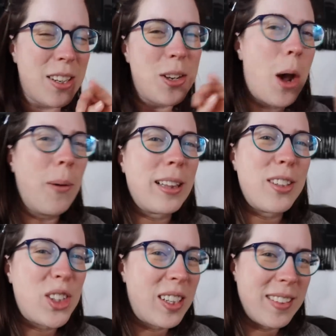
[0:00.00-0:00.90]
knowing that
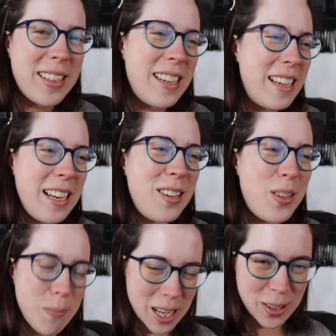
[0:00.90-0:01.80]
she doesn't need
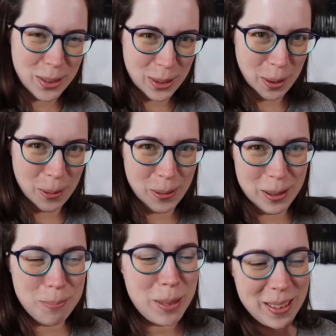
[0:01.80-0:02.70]
to be so
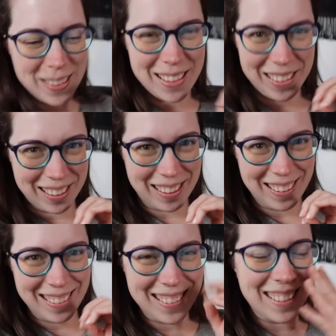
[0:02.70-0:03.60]
but still
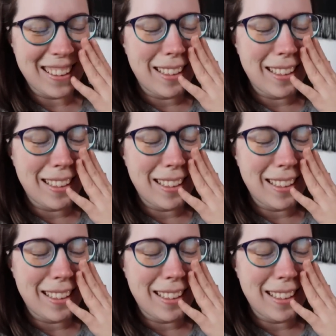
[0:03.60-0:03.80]
is.